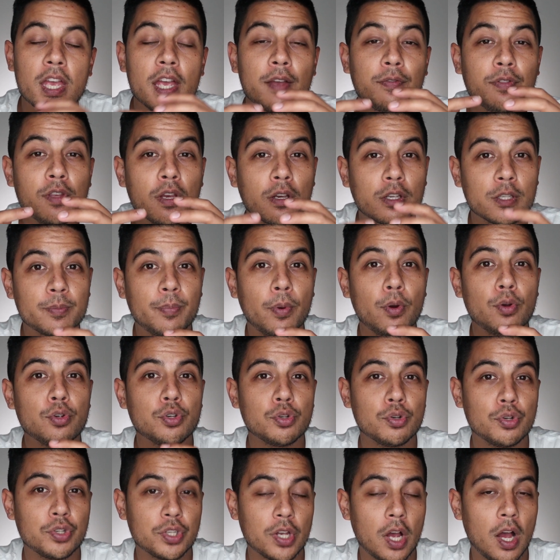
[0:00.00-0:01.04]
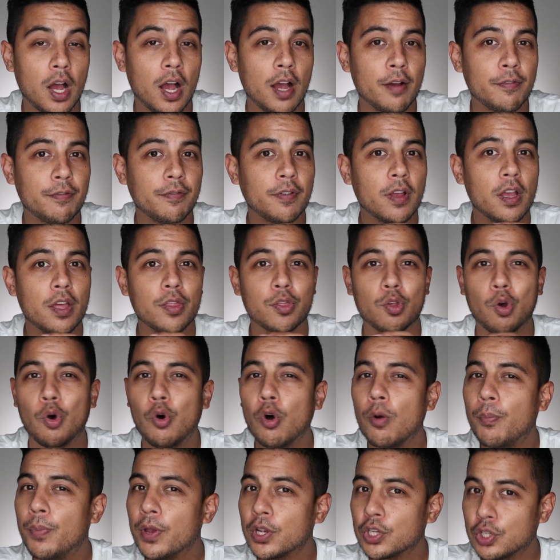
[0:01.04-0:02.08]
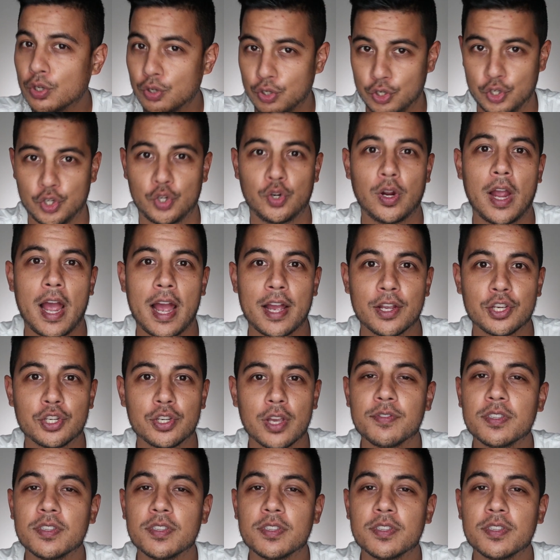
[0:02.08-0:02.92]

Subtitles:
If the exposure is off, the whole picture is trash.